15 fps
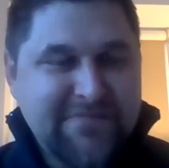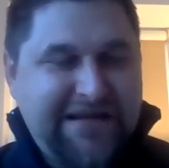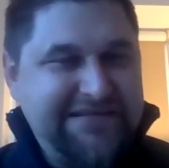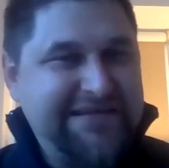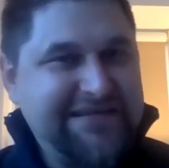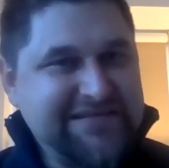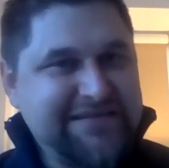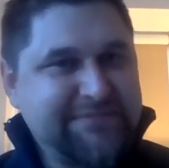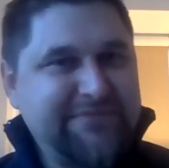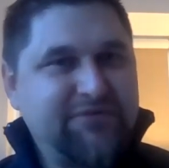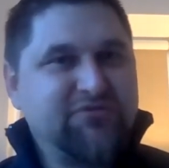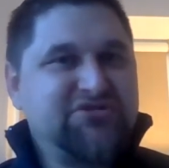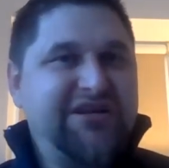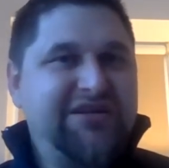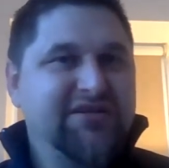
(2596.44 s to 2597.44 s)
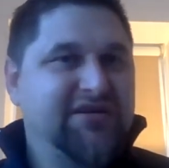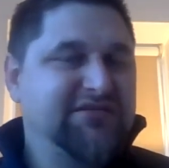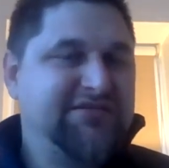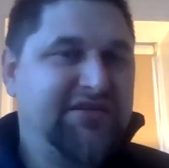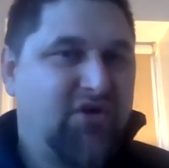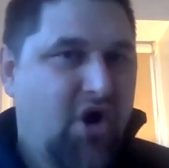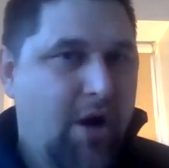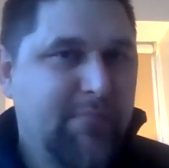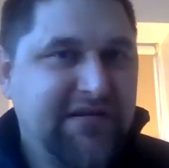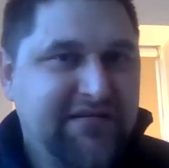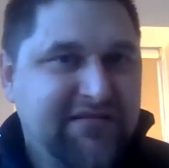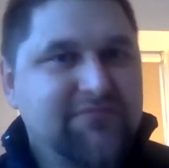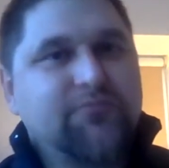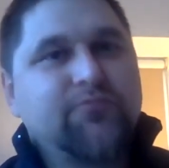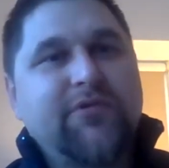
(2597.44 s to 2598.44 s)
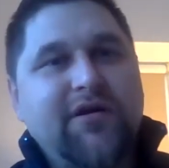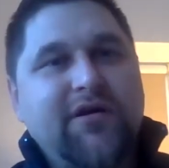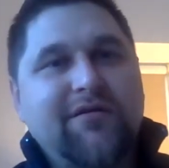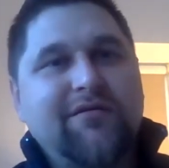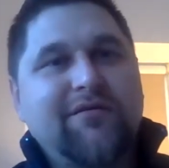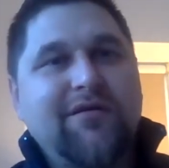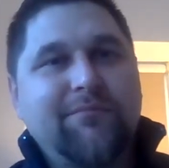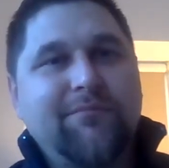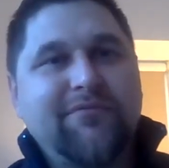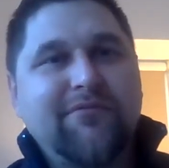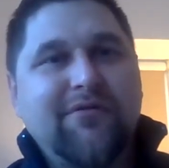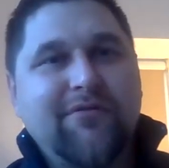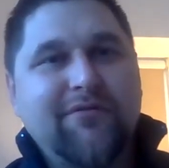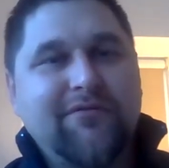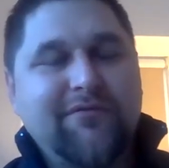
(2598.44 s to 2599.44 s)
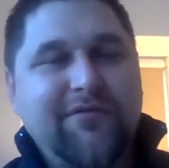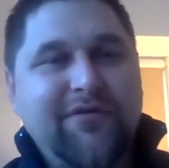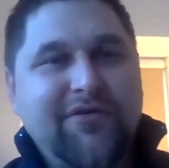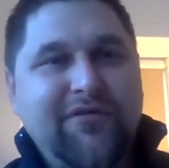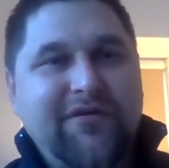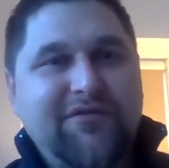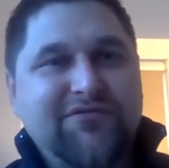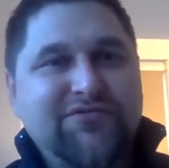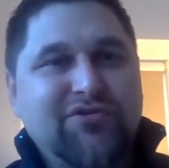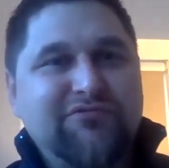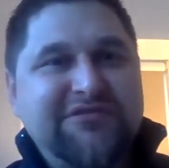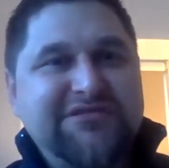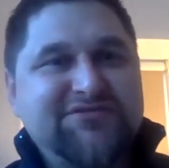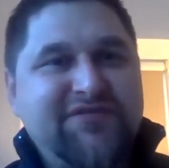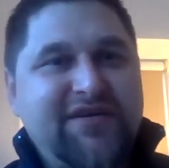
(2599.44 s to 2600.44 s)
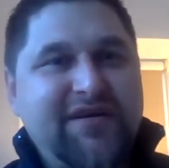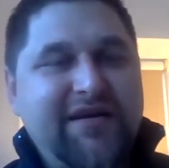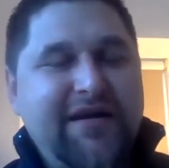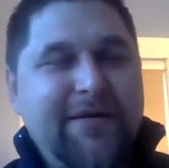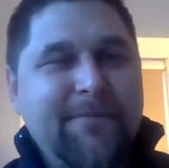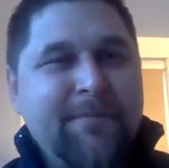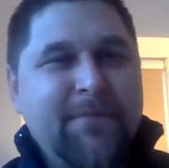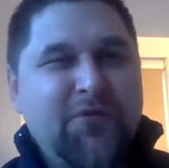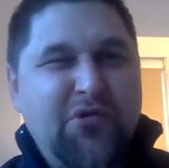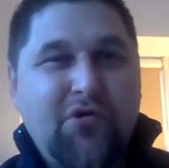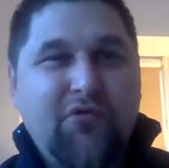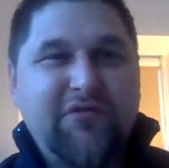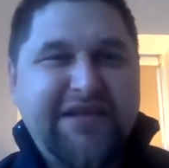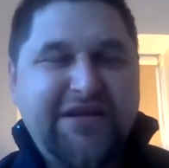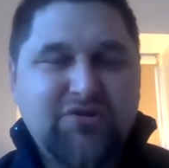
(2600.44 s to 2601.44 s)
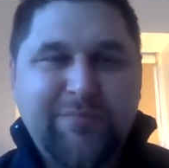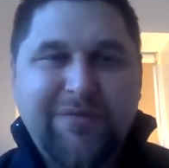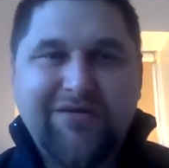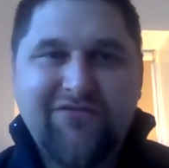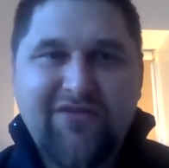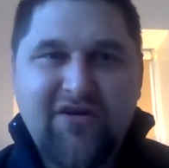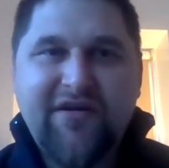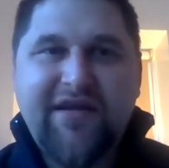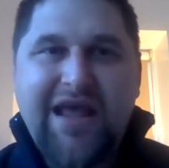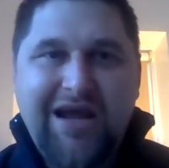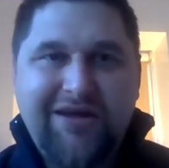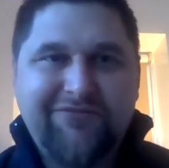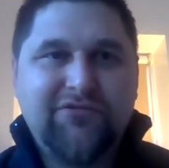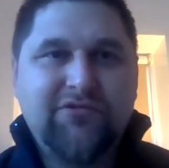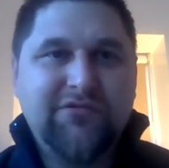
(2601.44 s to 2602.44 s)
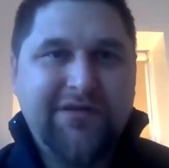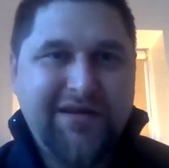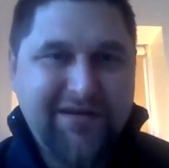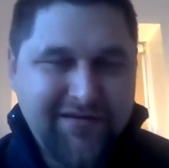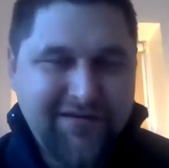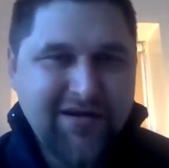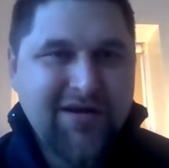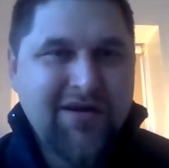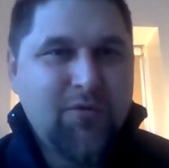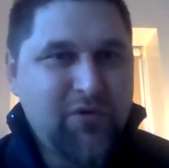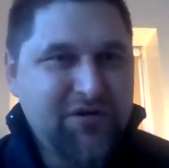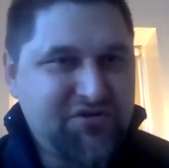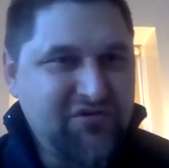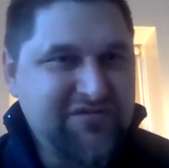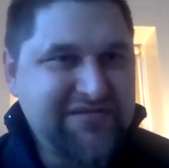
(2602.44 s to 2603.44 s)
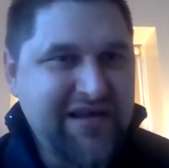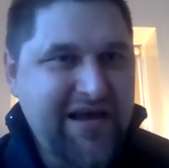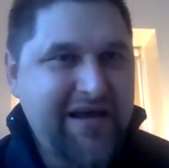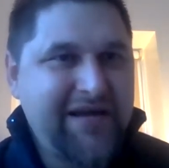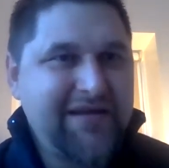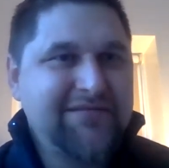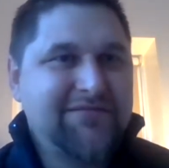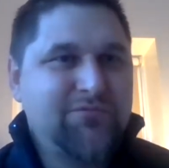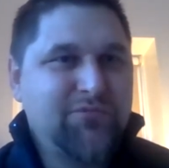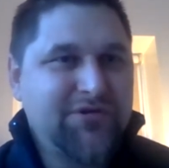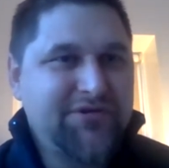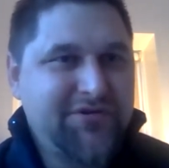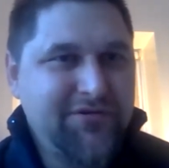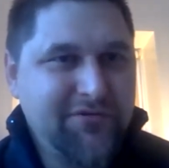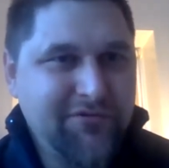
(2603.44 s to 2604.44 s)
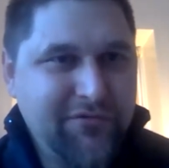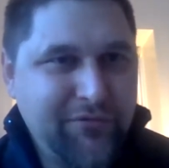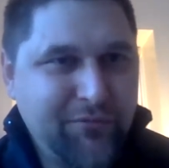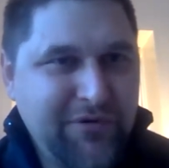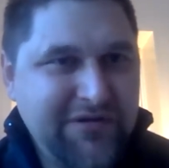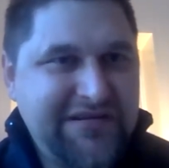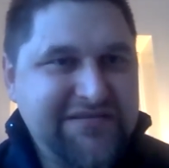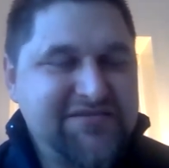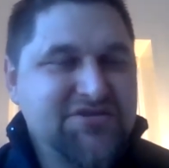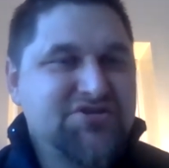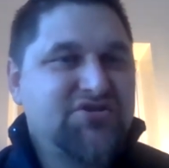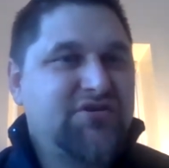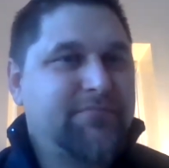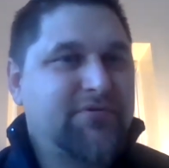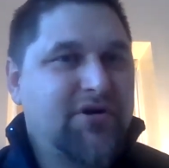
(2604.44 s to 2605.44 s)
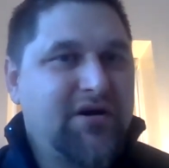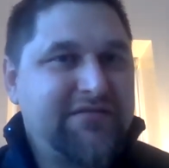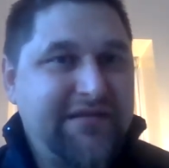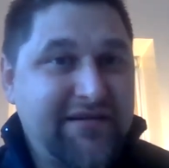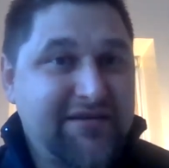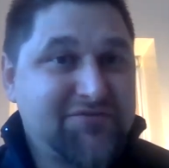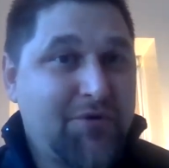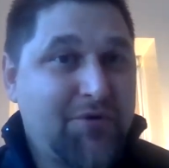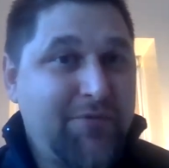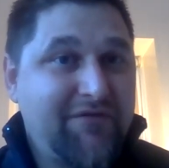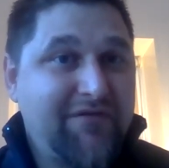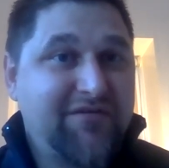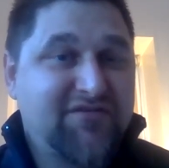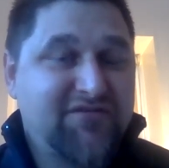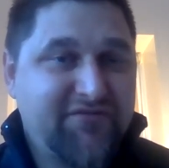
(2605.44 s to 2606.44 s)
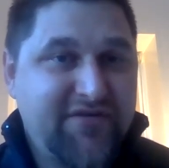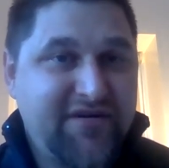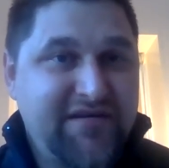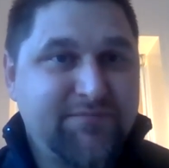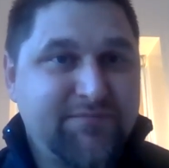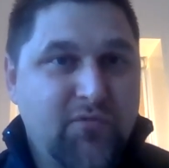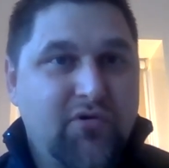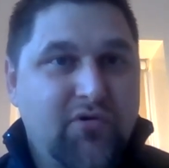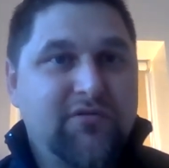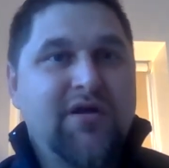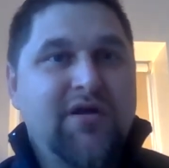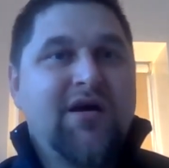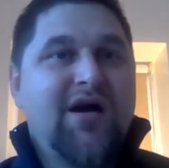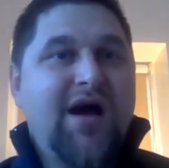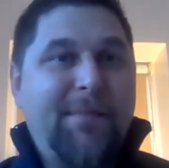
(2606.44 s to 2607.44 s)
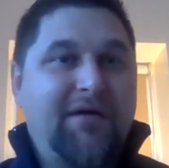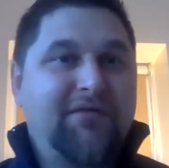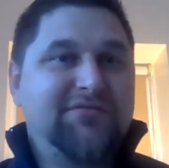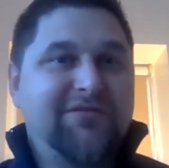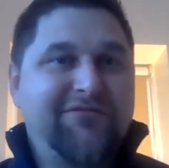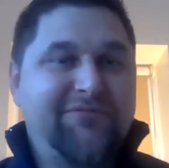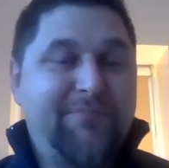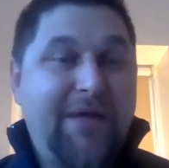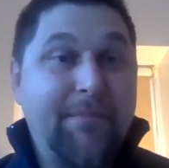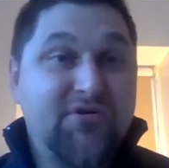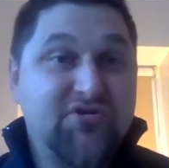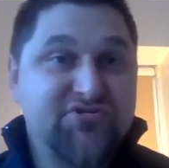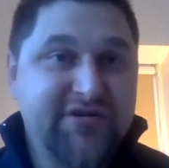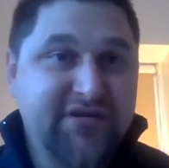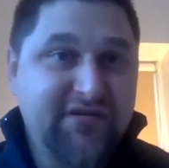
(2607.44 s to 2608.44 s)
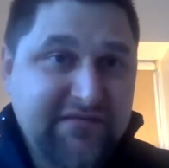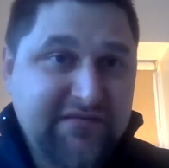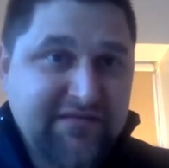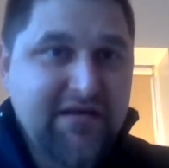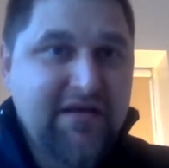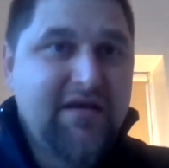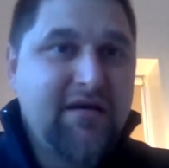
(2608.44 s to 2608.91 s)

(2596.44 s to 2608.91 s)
I think that's something which they learned in communism, where it was always you always had to be very careful in what you signed, what decision you brought, and that's why we have a very small amount of paper trails